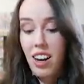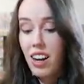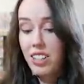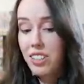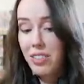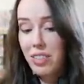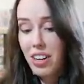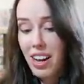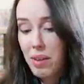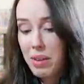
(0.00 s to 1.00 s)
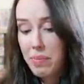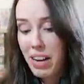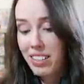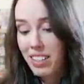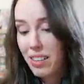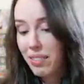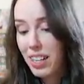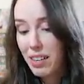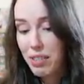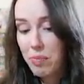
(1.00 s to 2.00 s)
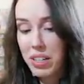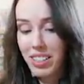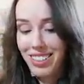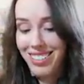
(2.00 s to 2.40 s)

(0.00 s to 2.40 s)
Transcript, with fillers: I don't even know how many packs I have left, but